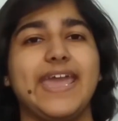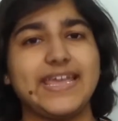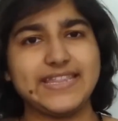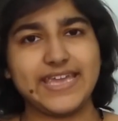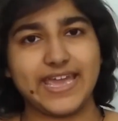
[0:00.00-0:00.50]

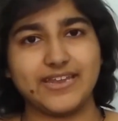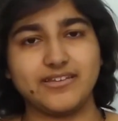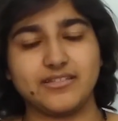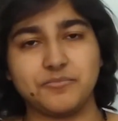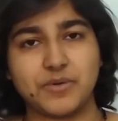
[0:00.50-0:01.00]
In the
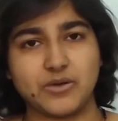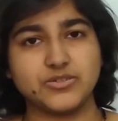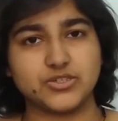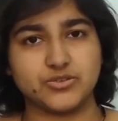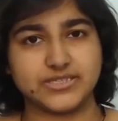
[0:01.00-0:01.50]
end, the Power
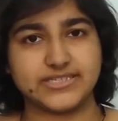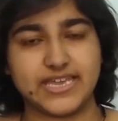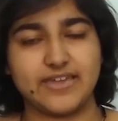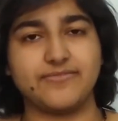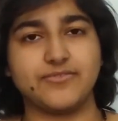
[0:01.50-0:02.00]
Stone is
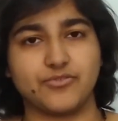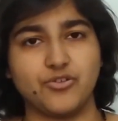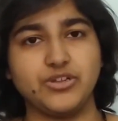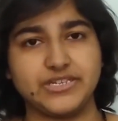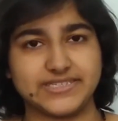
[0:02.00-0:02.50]
safe,
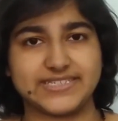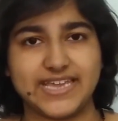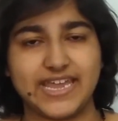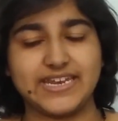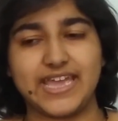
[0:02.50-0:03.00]
Ronan is
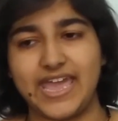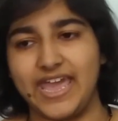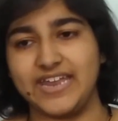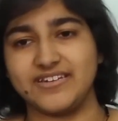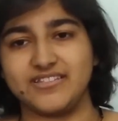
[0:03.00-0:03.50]
dead,
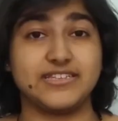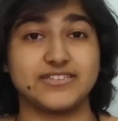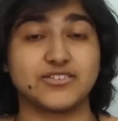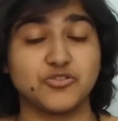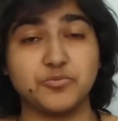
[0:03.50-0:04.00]
and
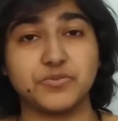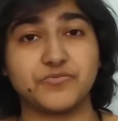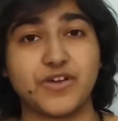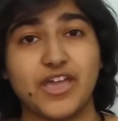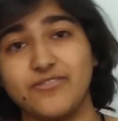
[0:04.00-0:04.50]
this group
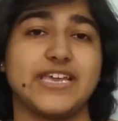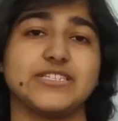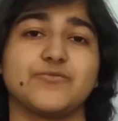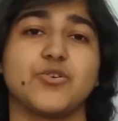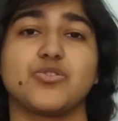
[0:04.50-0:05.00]
of 5,
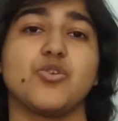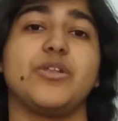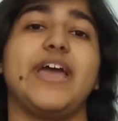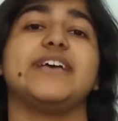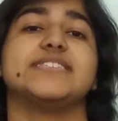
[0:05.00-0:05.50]
henceforth
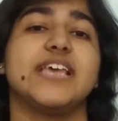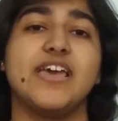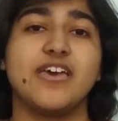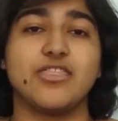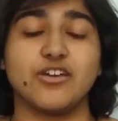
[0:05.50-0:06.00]
known as
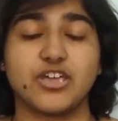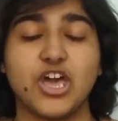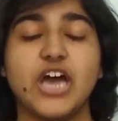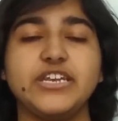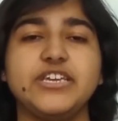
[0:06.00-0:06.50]
the
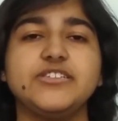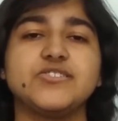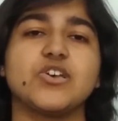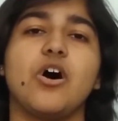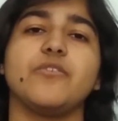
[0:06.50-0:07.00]

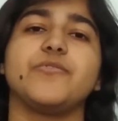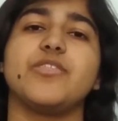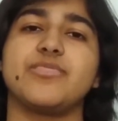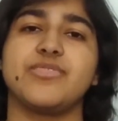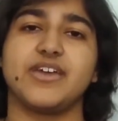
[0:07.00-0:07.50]
Guardians of
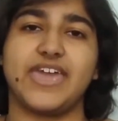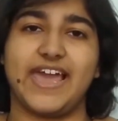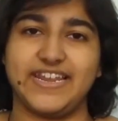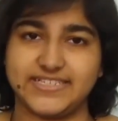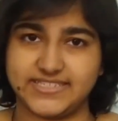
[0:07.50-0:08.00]
the
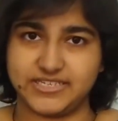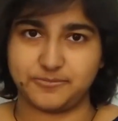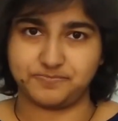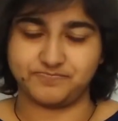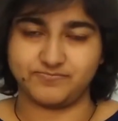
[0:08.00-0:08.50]
Galaxy.
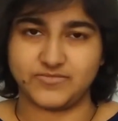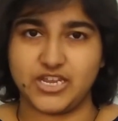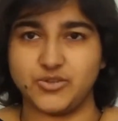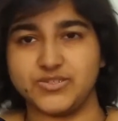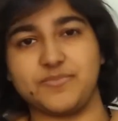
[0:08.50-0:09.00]

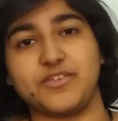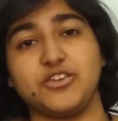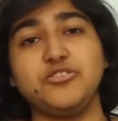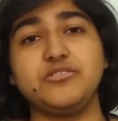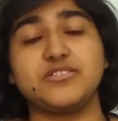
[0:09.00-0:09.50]
They do
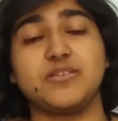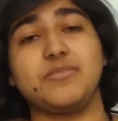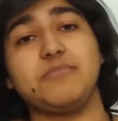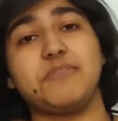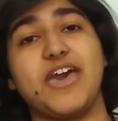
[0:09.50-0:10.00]
something good,
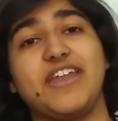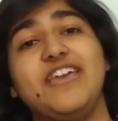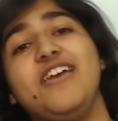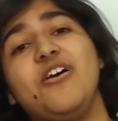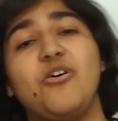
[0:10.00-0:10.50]
something
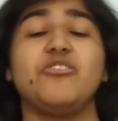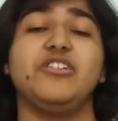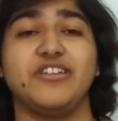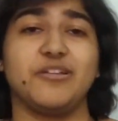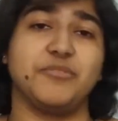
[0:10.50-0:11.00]
bad, or a
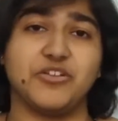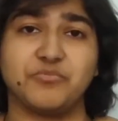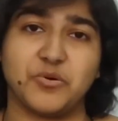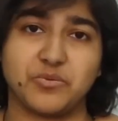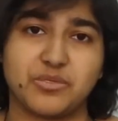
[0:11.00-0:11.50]
little bit
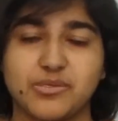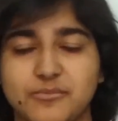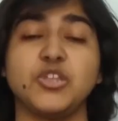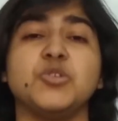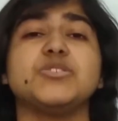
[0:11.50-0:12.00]
of both.
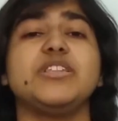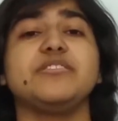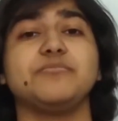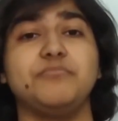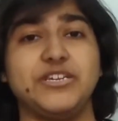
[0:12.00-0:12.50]
Those are
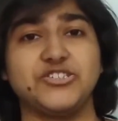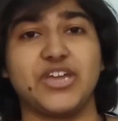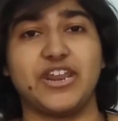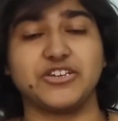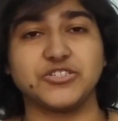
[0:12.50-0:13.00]
the major
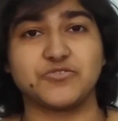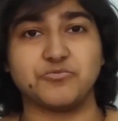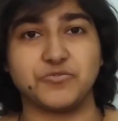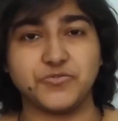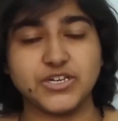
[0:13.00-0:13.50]
characters
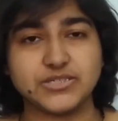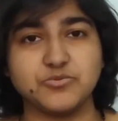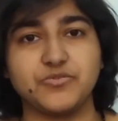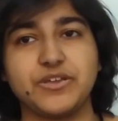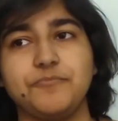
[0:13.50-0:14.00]
from the
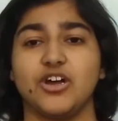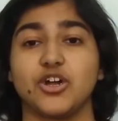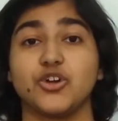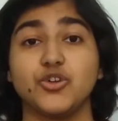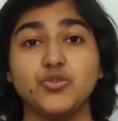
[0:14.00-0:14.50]
first movie.
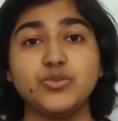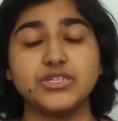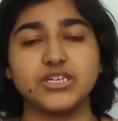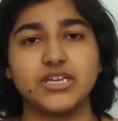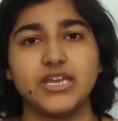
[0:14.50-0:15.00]

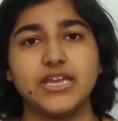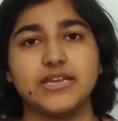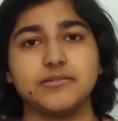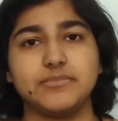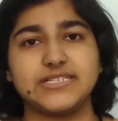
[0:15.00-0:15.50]
Groot,
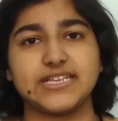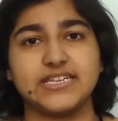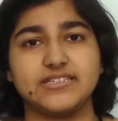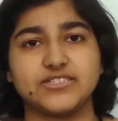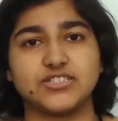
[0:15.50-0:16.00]

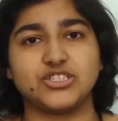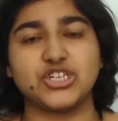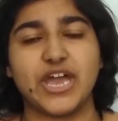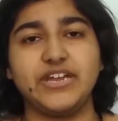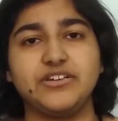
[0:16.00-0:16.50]
basically this
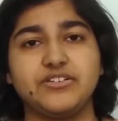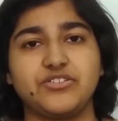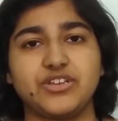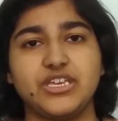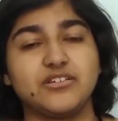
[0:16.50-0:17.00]
giant
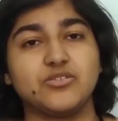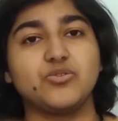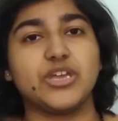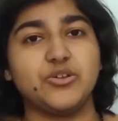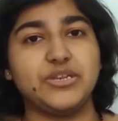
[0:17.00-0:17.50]
tree
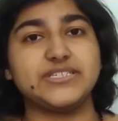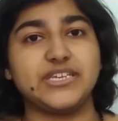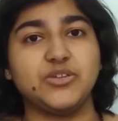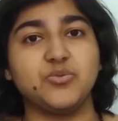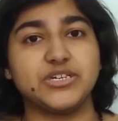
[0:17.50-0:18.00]
who can only
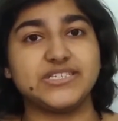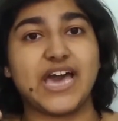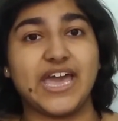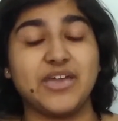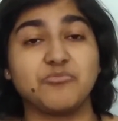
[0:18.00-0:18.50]
say the words
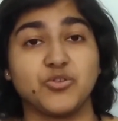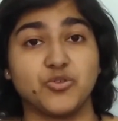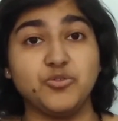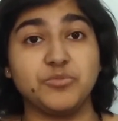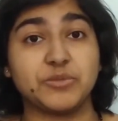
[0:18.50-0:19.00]
I am
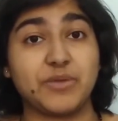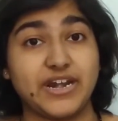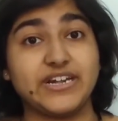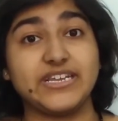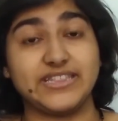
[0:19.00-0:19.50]
Groot, but
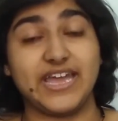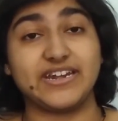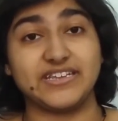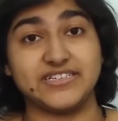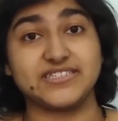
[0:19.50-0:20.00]
apparently
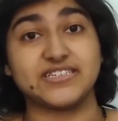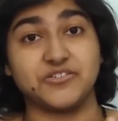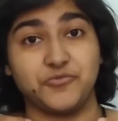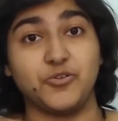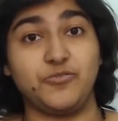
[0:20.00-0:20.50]
that is
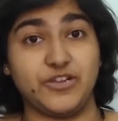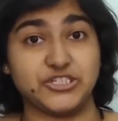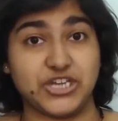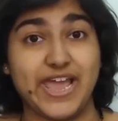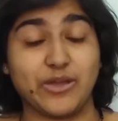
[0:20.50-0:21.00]
a
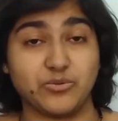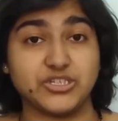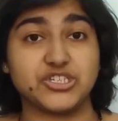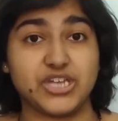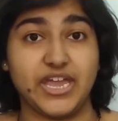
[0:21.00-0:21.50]
full-fledged
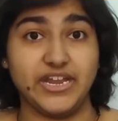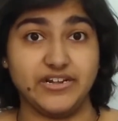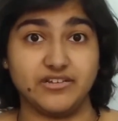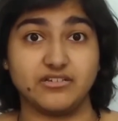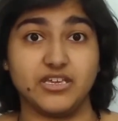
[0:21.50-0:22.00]
language,
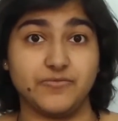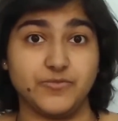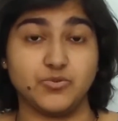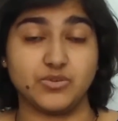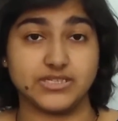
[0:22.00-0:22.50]
and
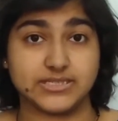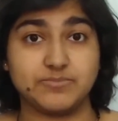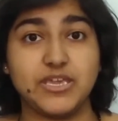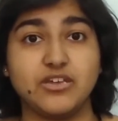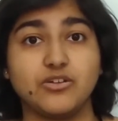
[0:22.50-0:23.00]
if you can
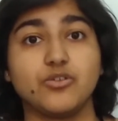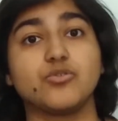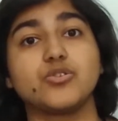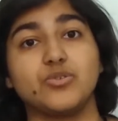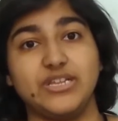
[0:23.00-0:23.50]
speak
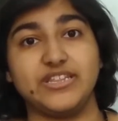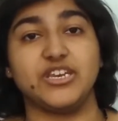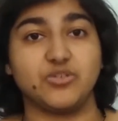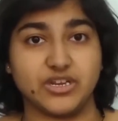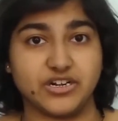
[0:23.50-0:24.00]
Groot, only
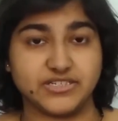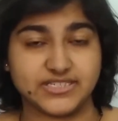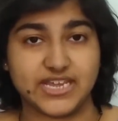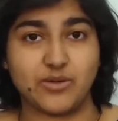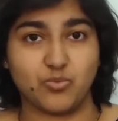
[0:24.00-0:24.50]
then you can
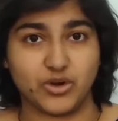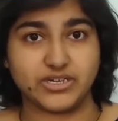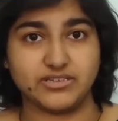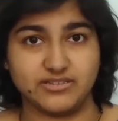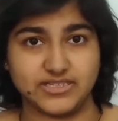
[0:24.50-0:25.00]
understand
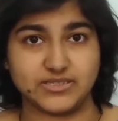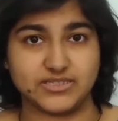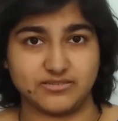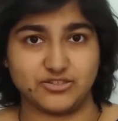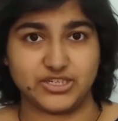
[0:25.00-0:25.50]
what
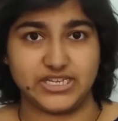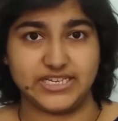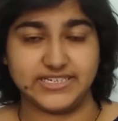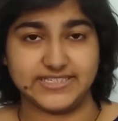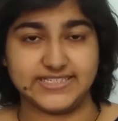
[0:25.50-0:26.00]
this
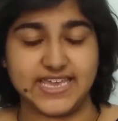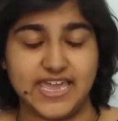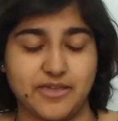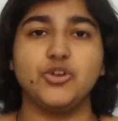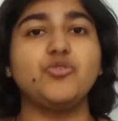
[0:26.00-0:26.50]
tree is
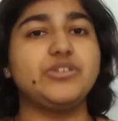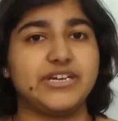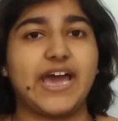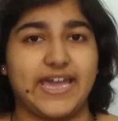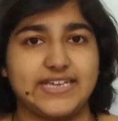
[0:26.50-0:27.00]
saying.
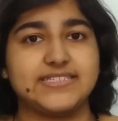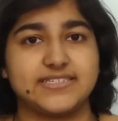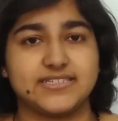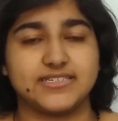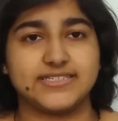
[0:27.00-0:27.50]
Groot
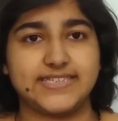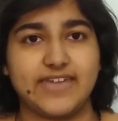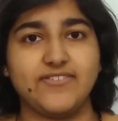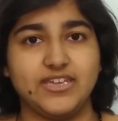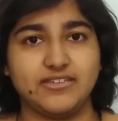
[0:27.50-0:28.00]
dies
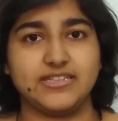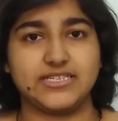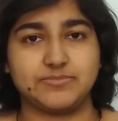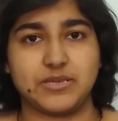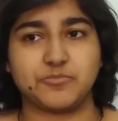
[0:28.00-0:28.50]
saving
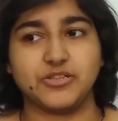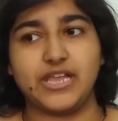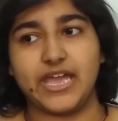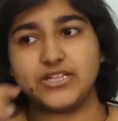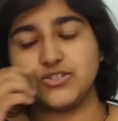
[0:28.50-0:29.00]
these
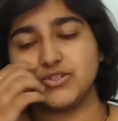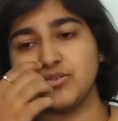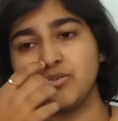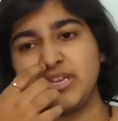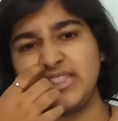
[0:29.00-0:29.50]
people, and
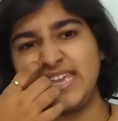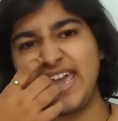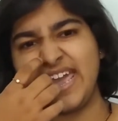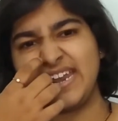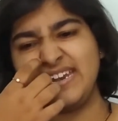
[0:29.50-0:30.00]
so in
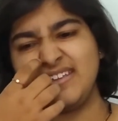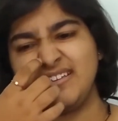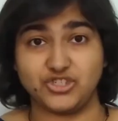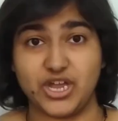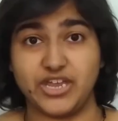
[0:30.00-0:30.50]
the
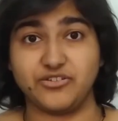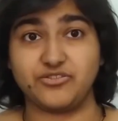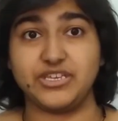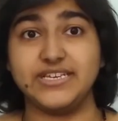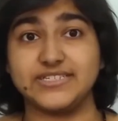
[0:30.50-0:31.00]
end, giant
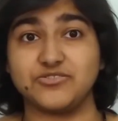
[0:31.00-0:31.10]
tree is